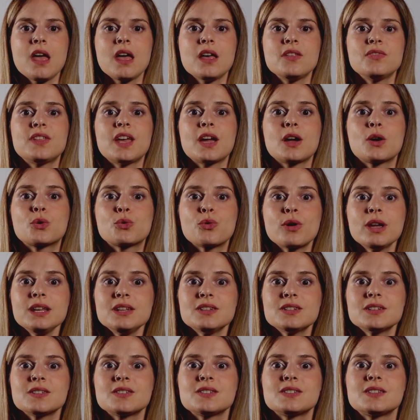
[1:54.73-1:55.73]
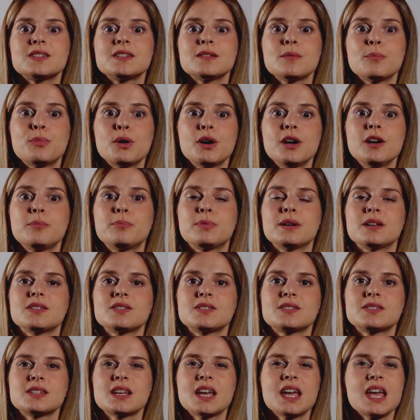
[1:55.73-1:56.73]
Their greatest
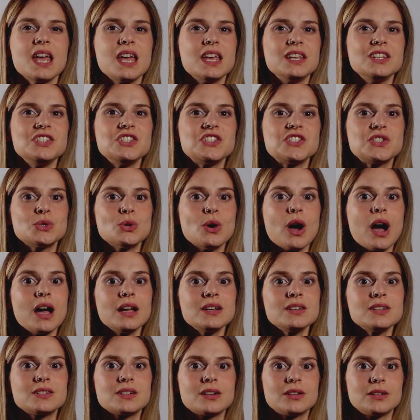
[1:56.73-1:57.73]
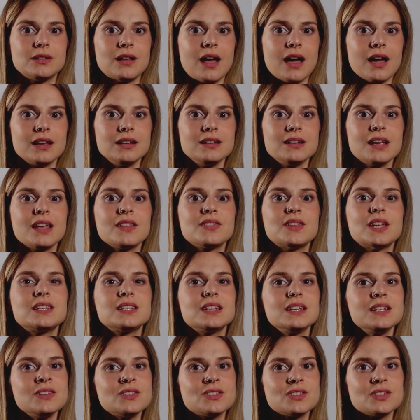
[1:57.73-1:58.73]
purpose is to underline that
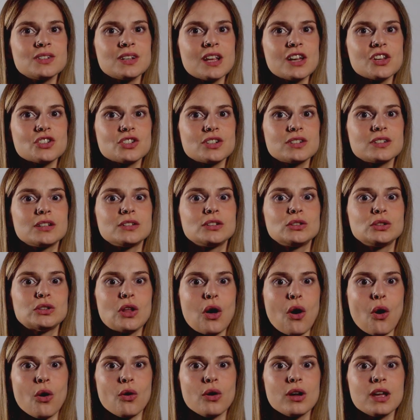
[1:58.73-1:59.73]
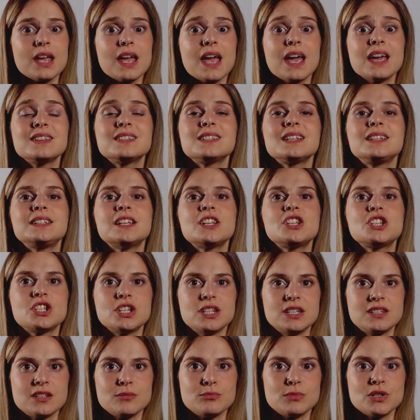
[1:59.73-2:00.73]
international law has a
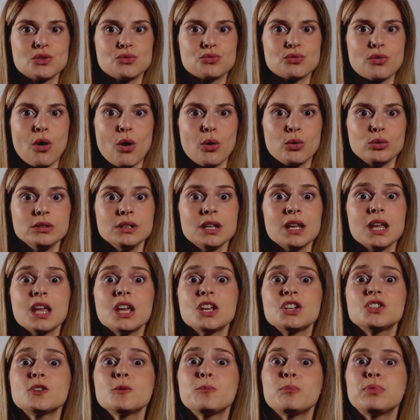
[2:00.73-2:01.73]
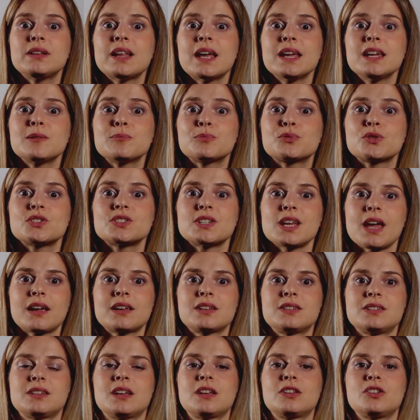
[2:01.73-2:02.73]
legitimate role to play in
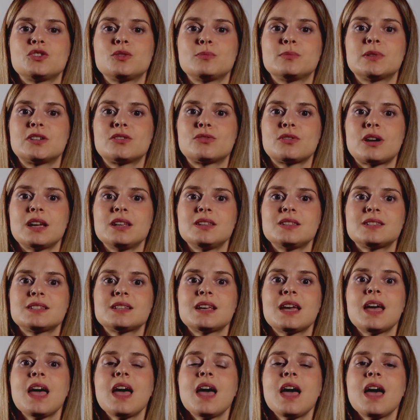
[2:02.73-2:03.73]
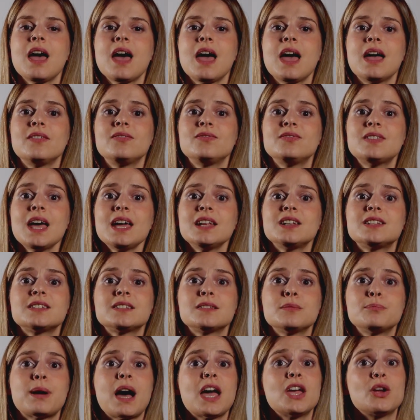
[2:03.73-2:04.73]
protecting human rights, and that
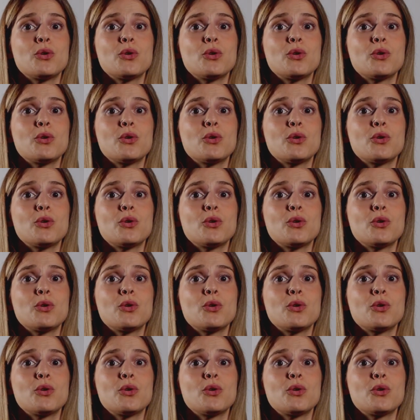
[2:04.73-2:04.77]
by